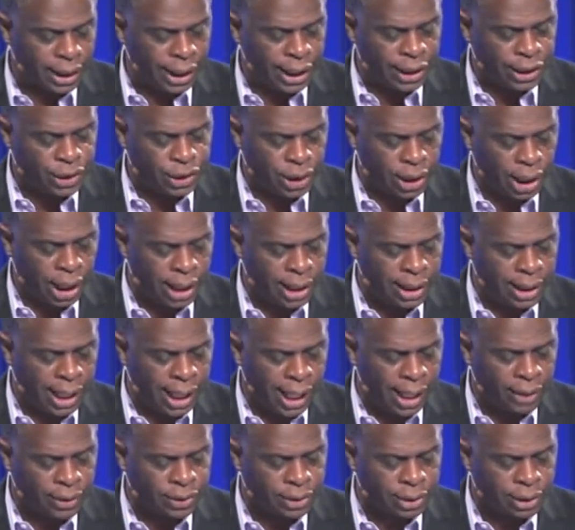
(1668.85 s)
each in the
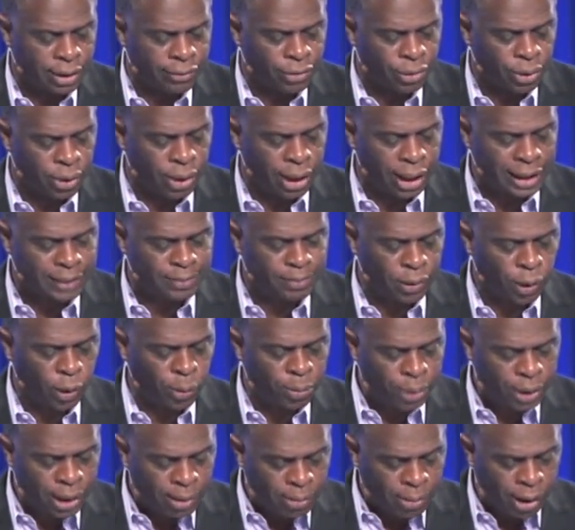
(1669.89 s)
house of her husband. I
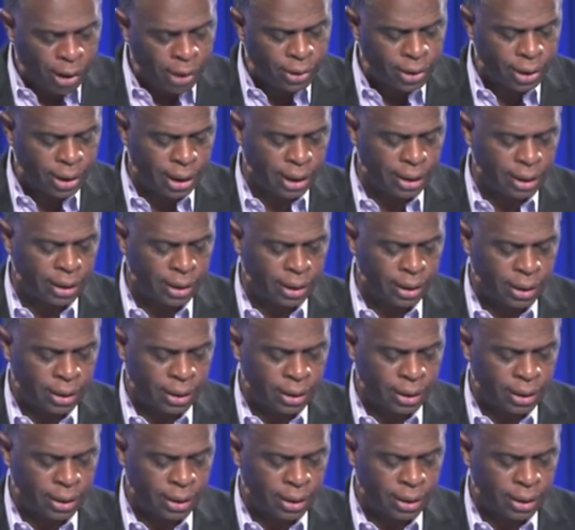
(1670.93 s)
hope you get married again.